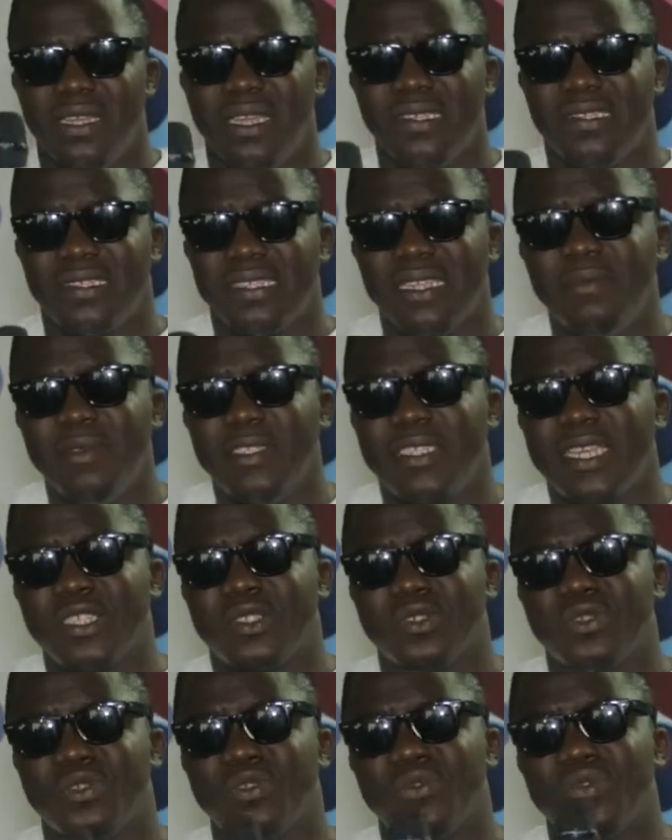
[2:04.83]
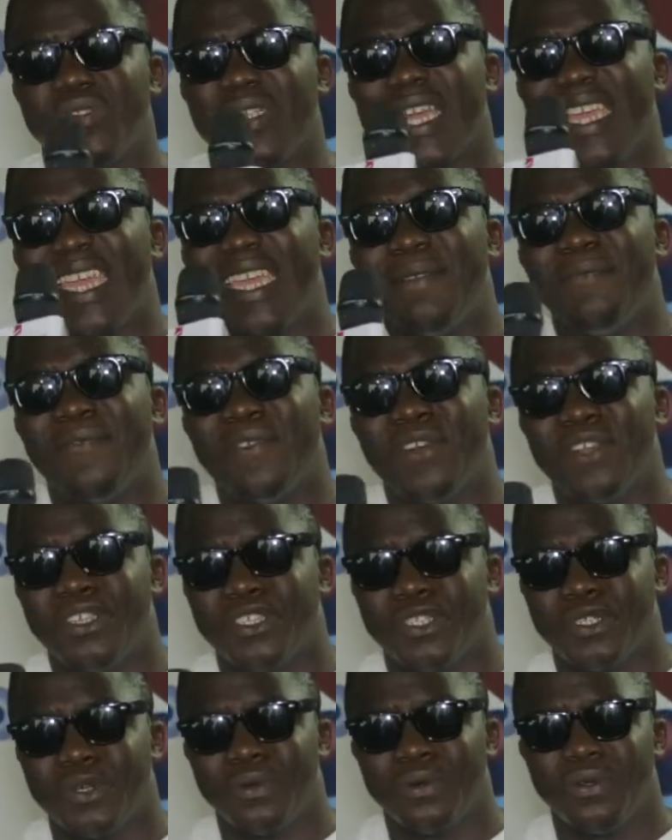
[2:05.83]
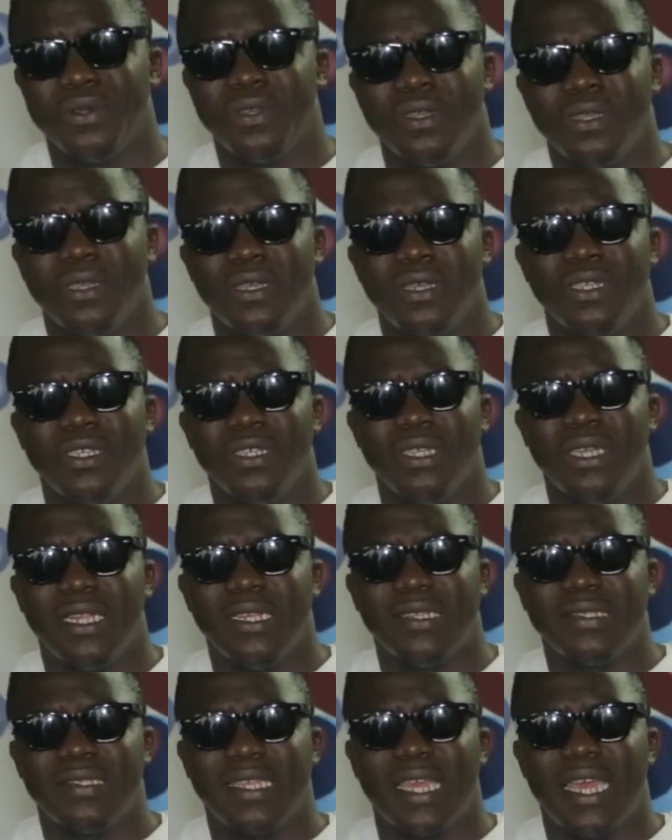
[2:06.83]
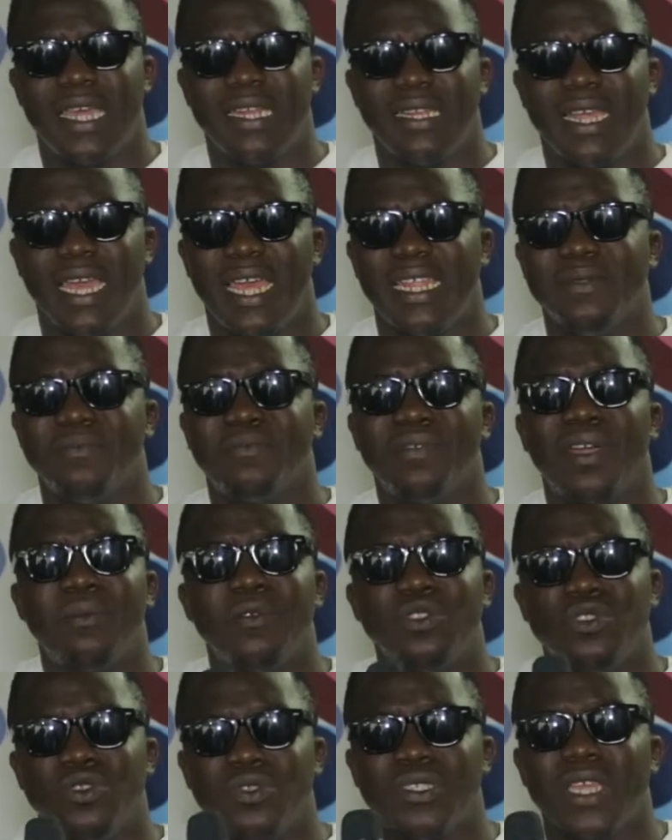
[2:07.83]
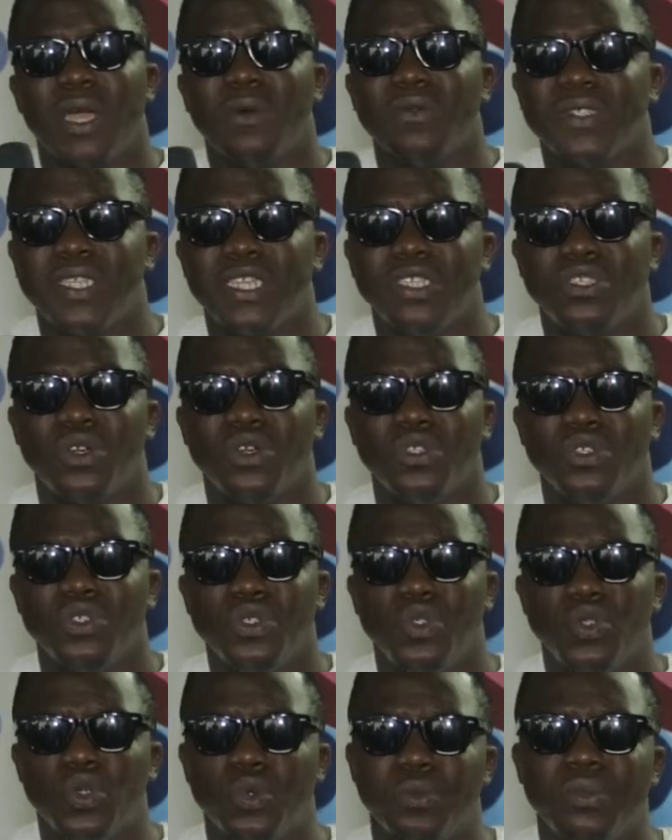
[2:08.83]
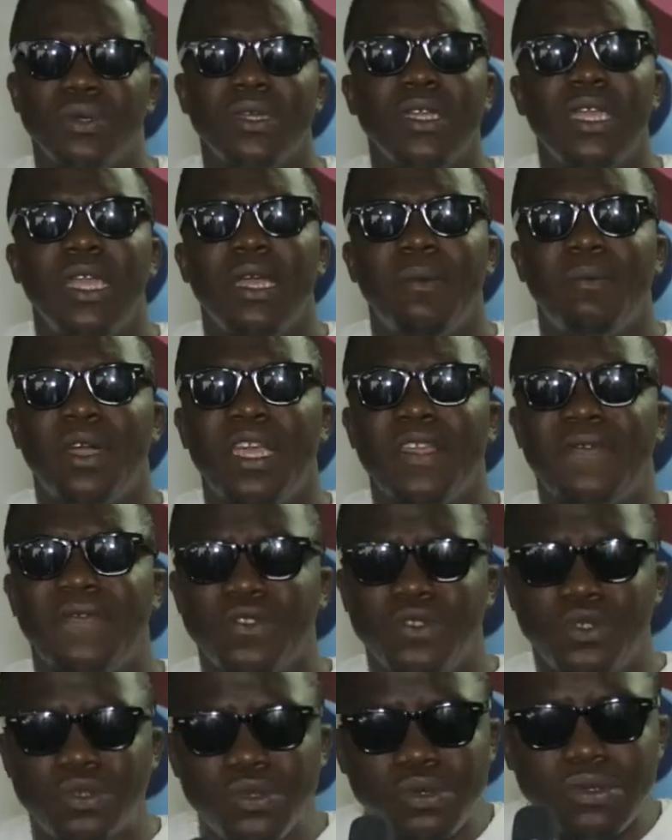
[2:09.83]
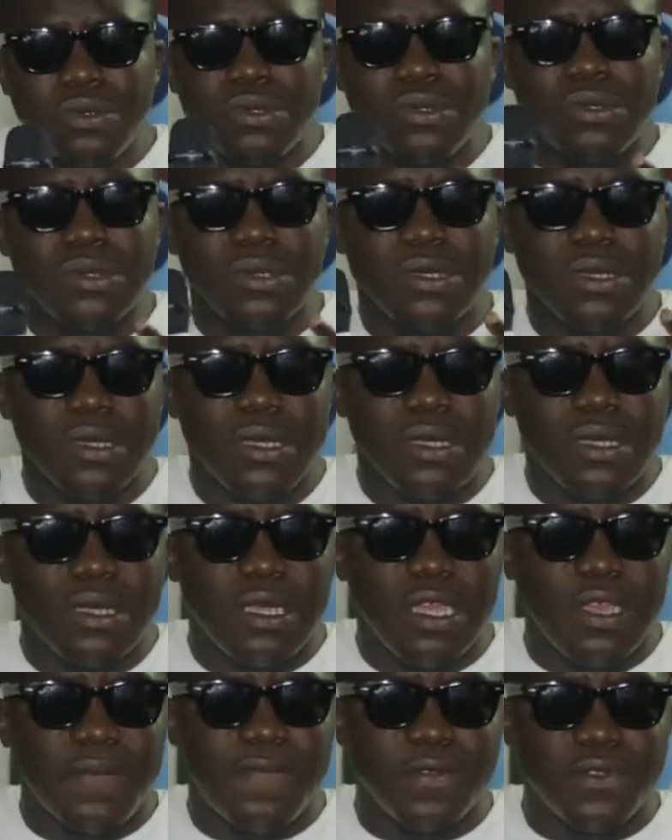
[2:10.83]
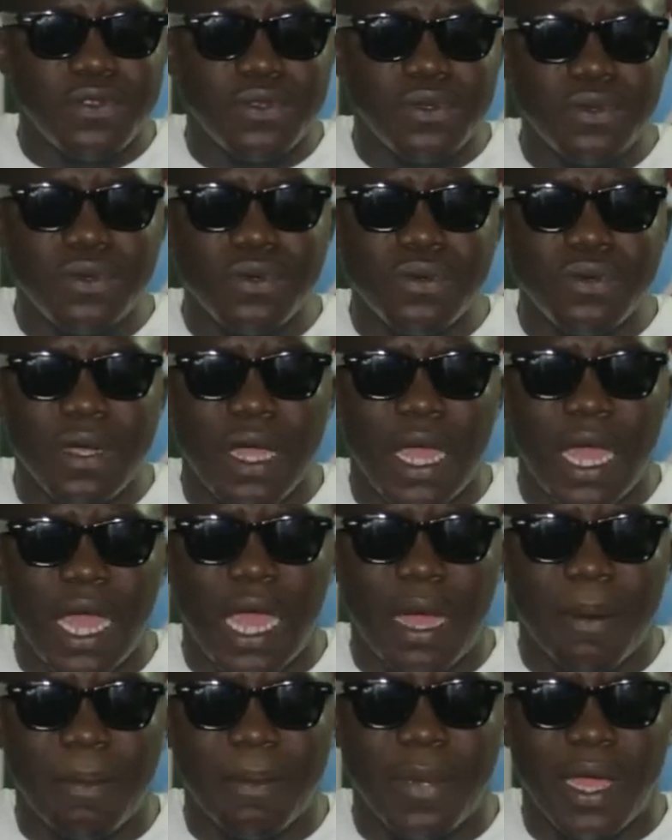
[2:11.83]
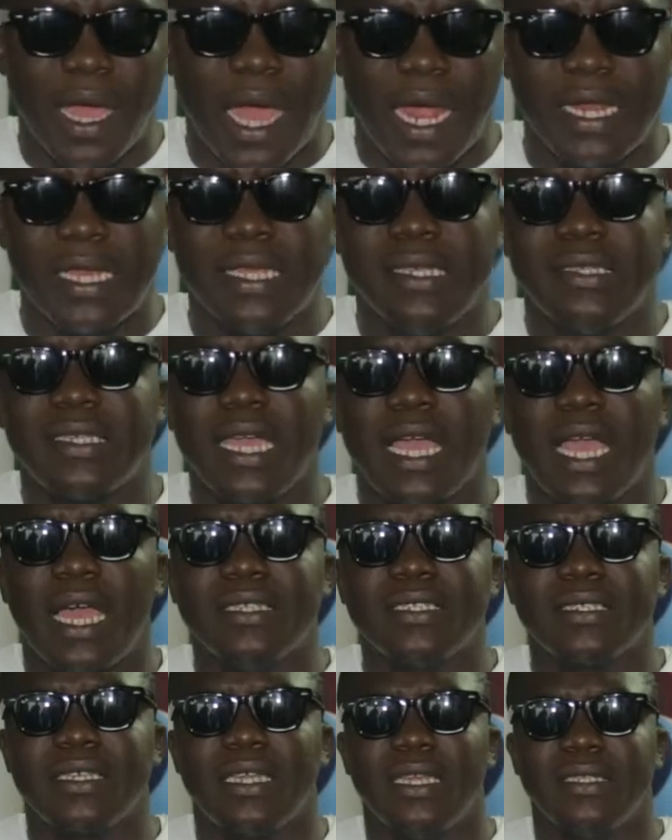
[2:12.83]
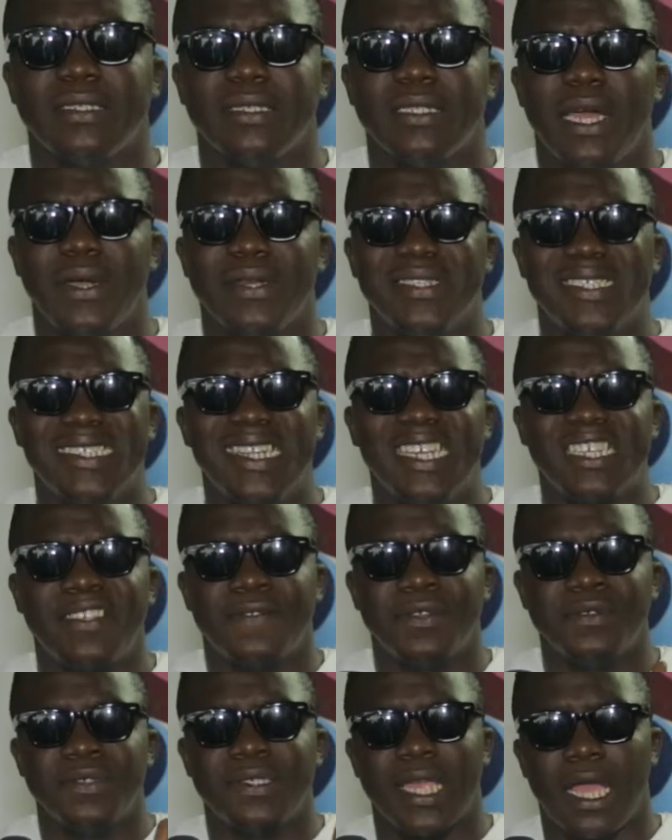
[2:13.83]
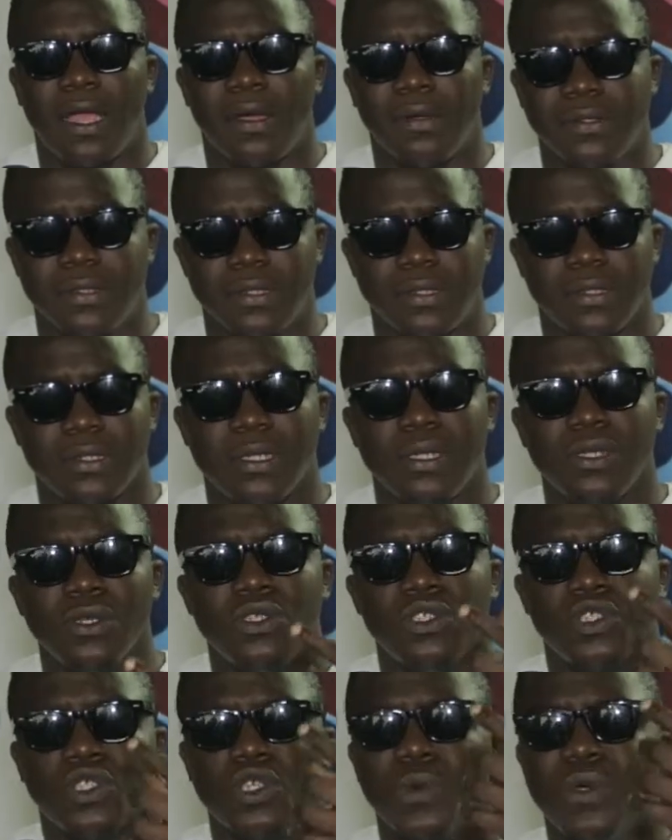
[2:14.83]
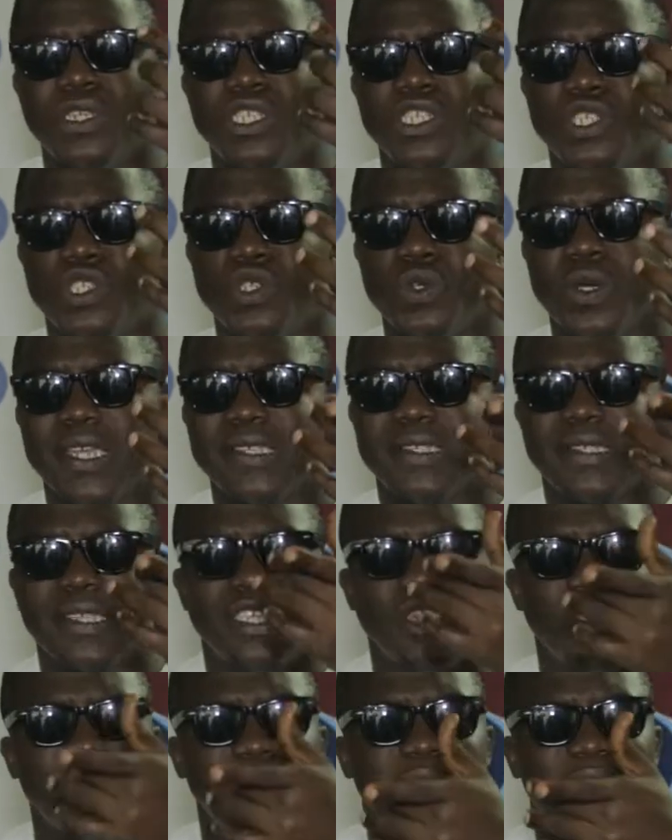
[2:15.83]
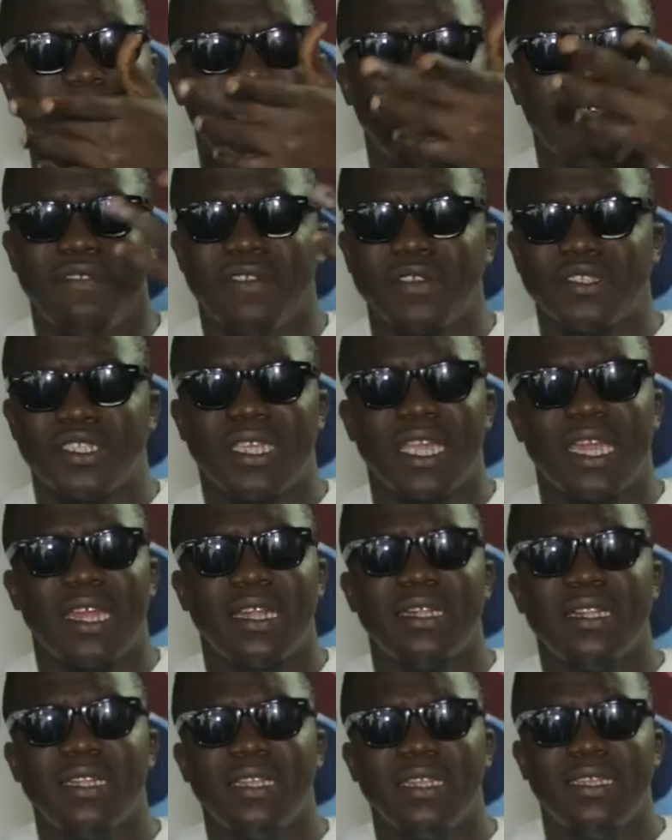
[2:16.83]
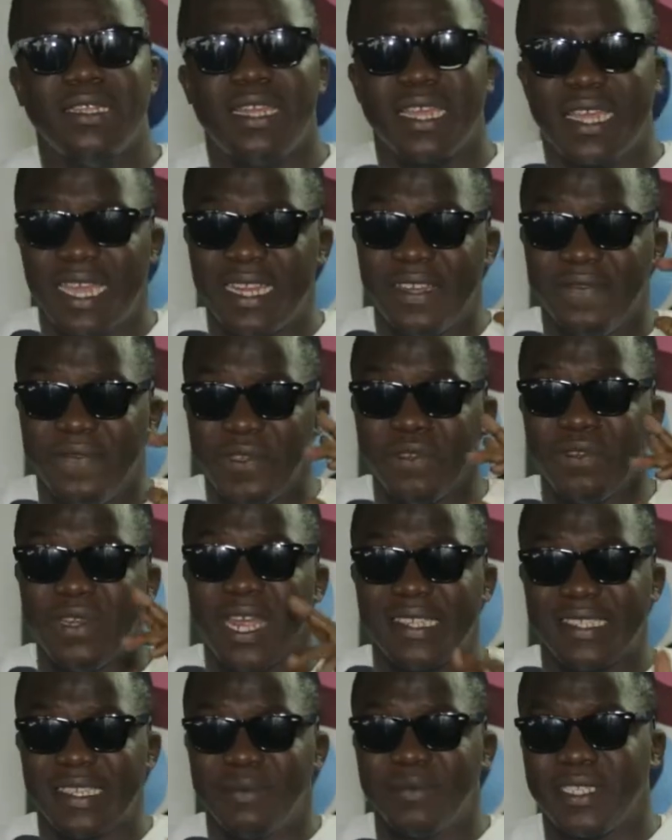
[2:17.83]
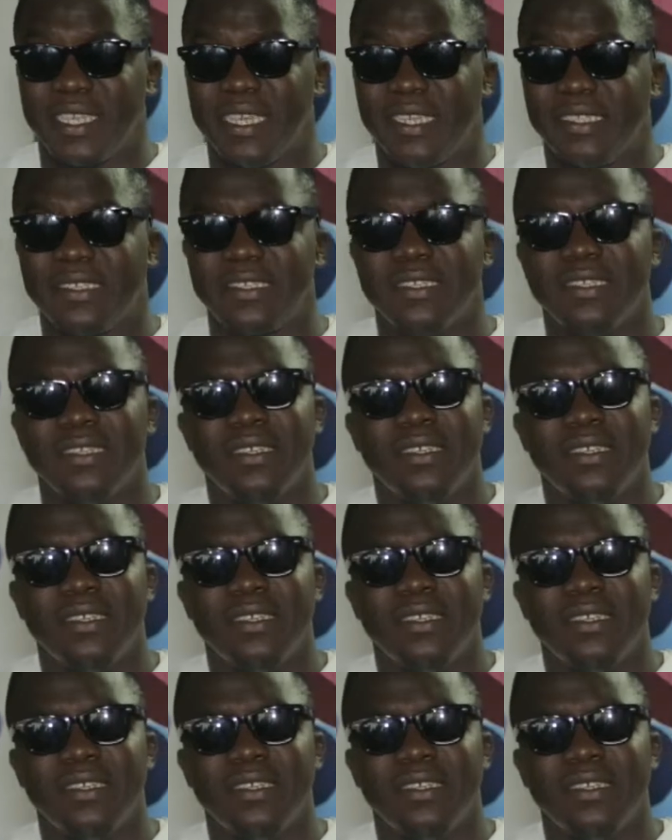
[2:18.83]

is limited to those that came for the show you understand and probably those that will see it on youtube but if you do if you do um, an instagram skit now in the next few seconds someone in us in uk russia they can view that same skit